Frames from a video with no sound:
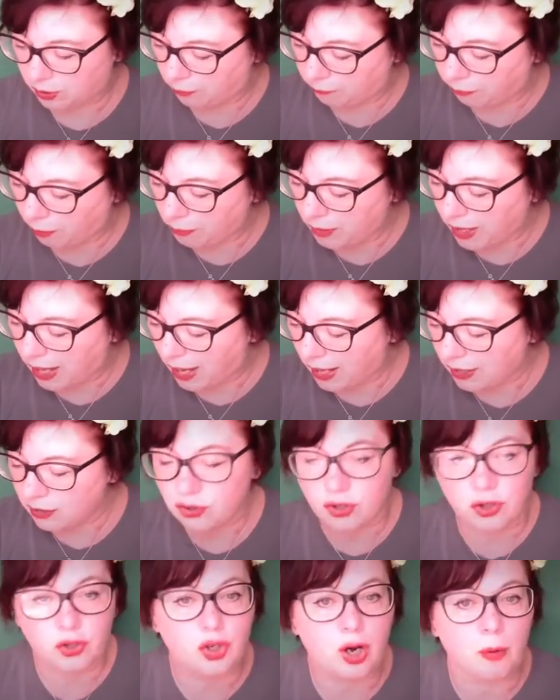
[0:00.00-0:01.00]
and from there
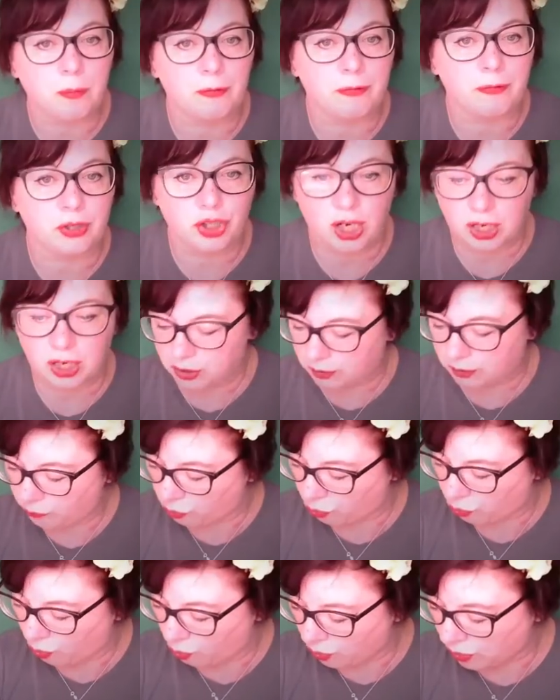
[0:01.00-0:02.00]
to the top of a chest of
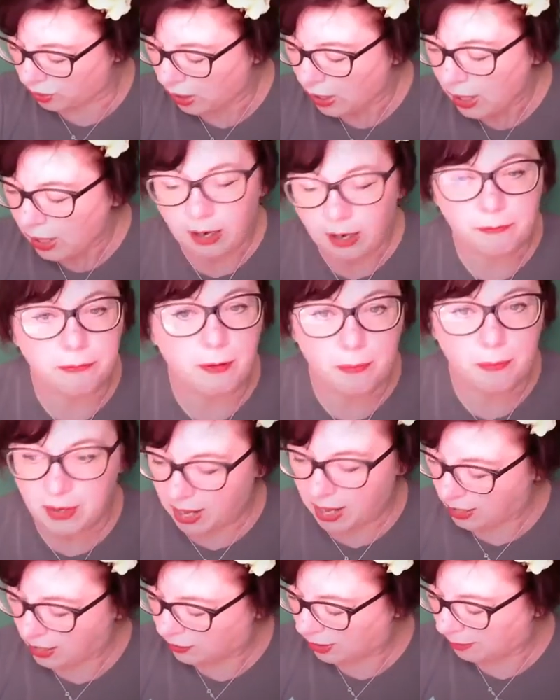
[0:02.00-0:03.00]
drawers, and from
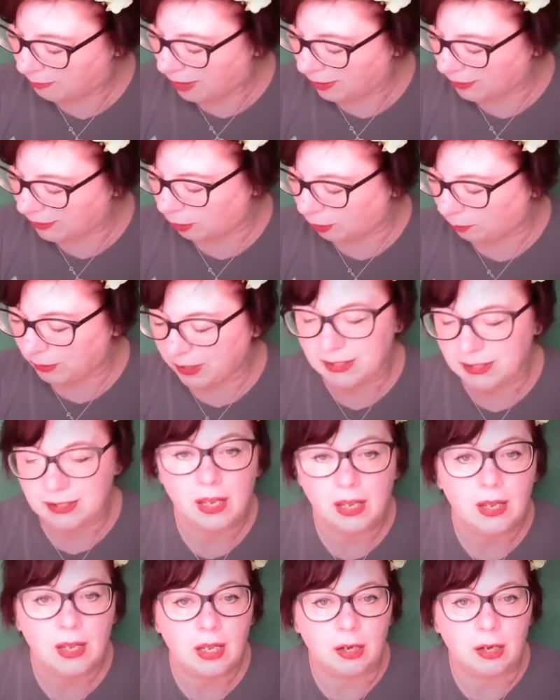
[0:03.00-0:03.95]
there to the mantelpiece,